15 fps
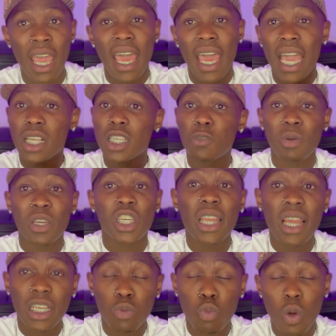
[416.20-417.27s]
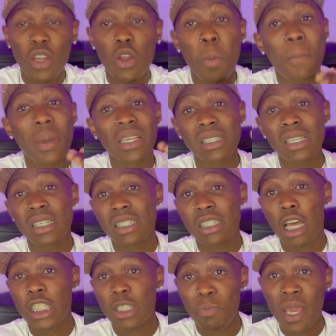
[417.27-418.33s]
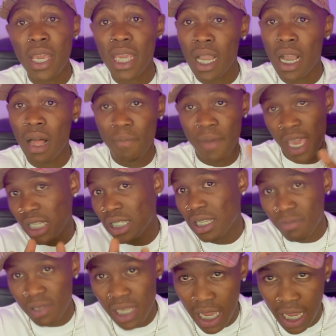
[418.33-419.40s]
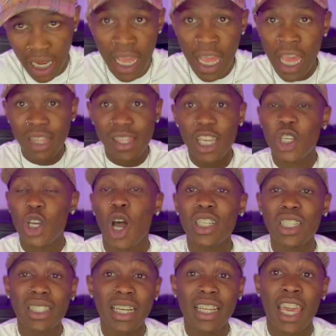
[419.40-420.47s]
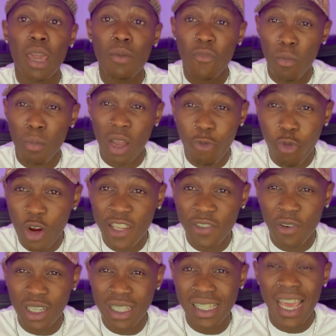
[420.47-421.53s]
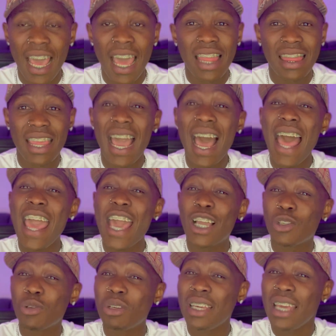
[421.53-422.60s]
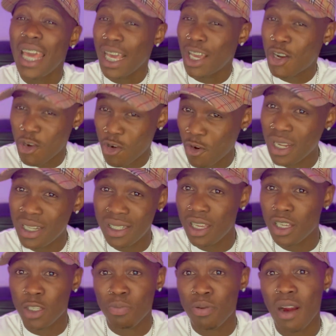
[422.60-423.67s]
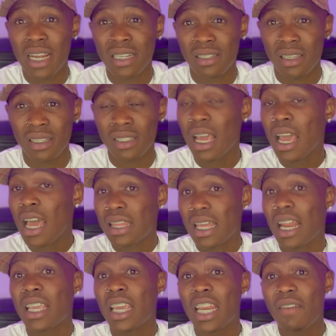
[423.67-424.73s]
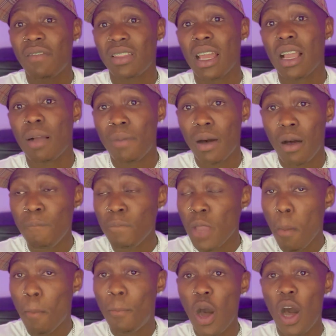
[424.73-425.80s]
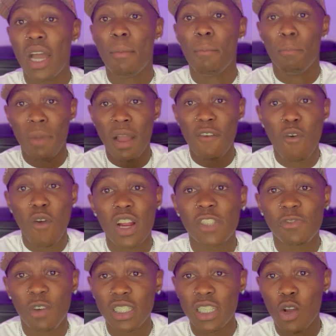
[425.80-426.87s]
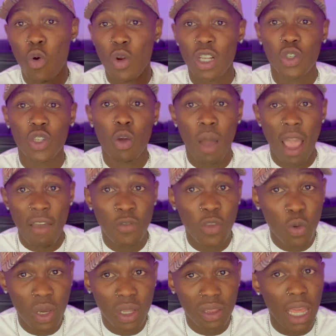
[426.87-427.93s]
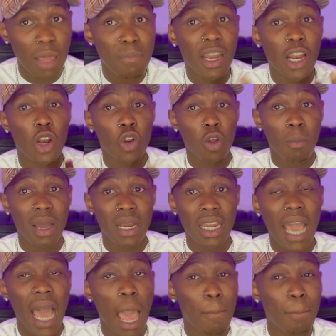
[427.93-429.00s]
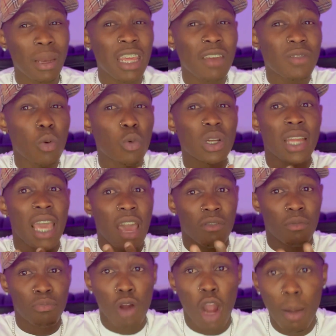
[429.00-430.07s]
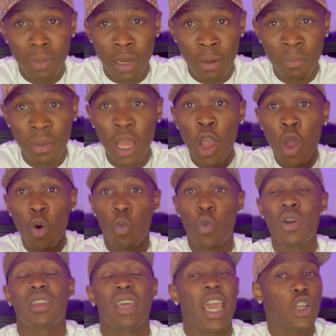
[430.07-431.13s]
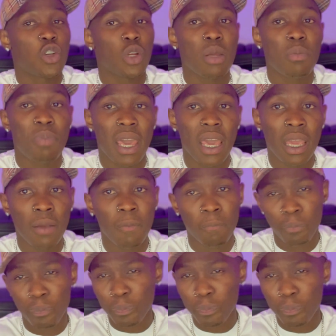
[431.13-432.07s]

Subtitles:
especially when your business starts picking up. Hence I'm saying the charges that came for my Forex funds, they are actually craziest prices that I can ever think about. But my Forex funds, according to the way I view it, they made a lot of money. I believe they wouldn't have a problem with actually paying